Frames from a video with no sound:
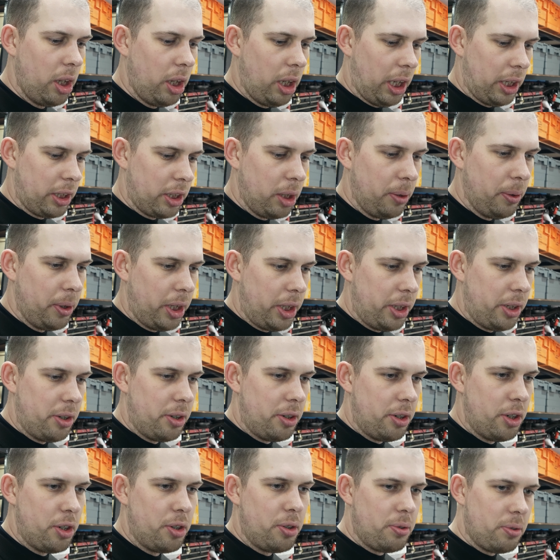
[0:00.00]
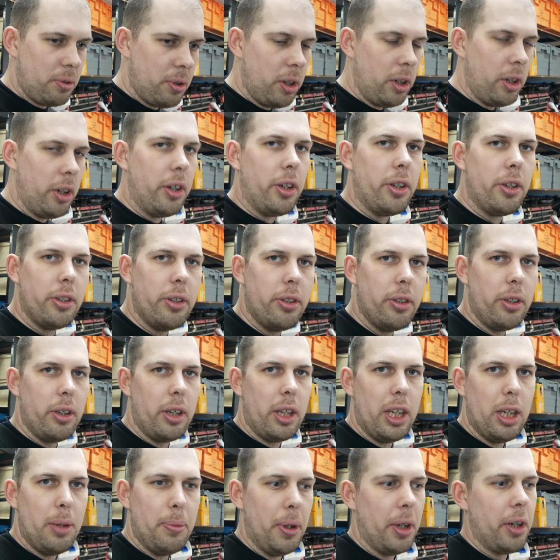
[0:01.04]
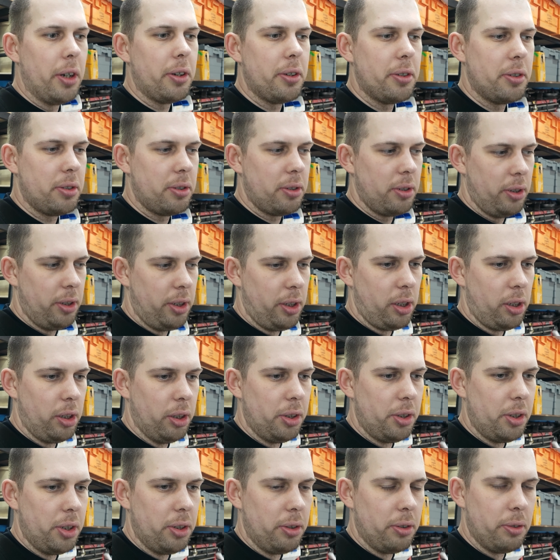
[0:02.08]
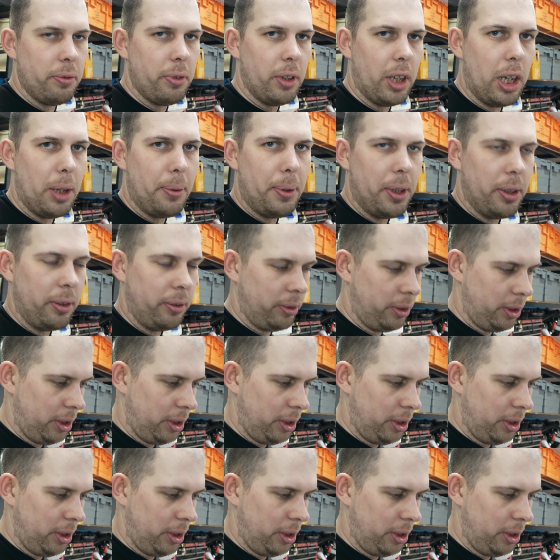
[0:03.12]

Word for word: I don't want to destroy the gearbox and the clutch and flywheel.